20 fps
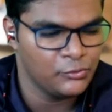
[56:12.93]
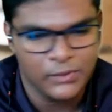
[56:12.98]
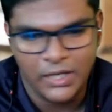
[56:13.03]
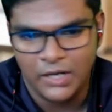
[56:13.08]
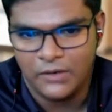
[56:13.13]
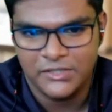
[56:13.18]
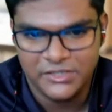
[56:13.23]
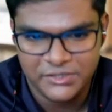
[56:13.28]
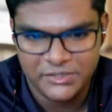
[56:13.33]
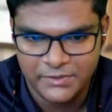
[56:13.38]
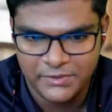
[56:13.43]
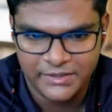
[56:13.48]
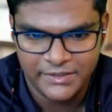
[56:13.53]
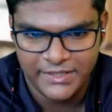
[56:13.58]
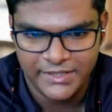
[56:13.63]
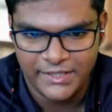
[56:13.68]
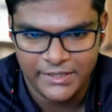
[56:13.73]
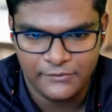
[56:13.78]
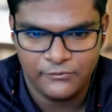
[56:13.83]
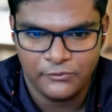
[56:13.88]
two hours per
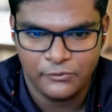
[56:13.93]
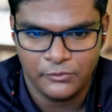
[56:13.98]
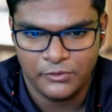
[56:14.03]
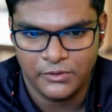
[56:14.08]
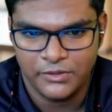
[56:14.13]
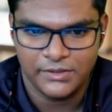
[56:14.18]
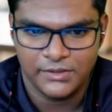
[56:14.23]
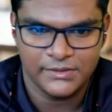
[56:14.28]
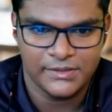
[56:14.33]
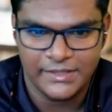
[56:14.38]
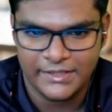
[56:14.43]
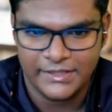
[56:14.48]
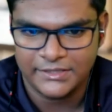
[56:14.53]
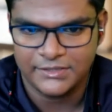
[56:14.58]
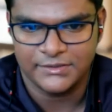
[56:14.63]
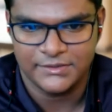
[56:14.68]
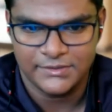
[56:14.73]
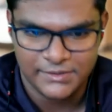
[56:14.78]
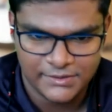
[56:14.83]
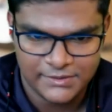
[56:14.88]
day for the
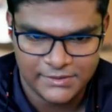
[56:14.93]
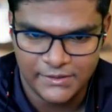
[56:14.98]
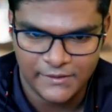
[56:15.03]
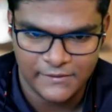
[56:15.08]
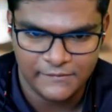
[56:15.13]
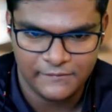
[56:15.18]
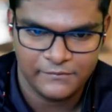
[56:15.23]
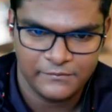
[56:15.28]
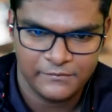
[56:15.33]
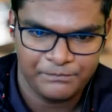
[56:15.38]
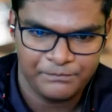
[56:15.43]
lectures itself,